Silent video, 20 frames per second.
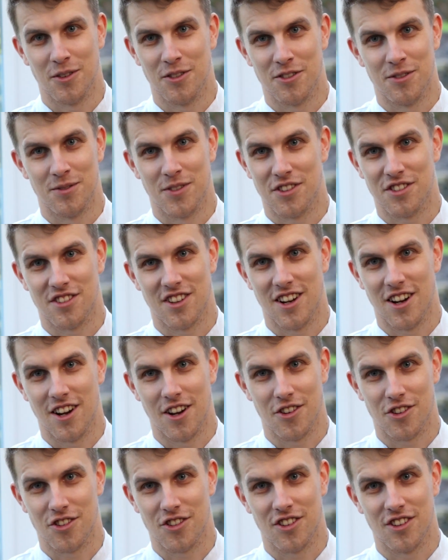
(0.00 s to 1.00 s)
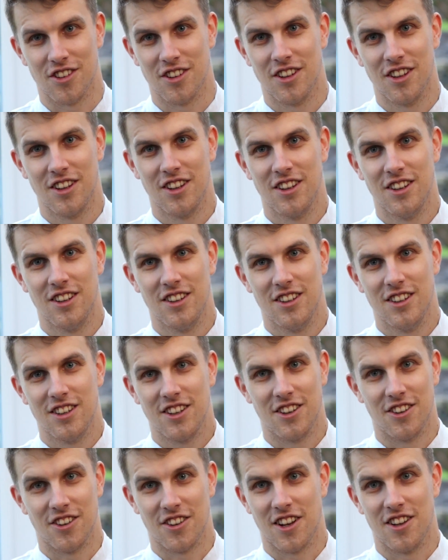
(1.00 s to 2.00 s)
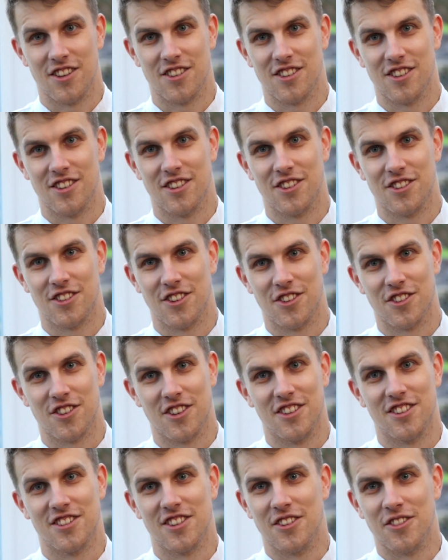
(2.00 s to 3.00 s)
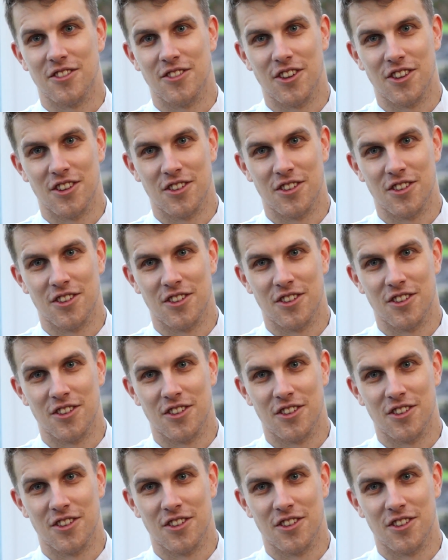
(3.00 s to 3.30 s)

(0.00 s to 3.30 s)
from the stage to getting to associate yourself with all the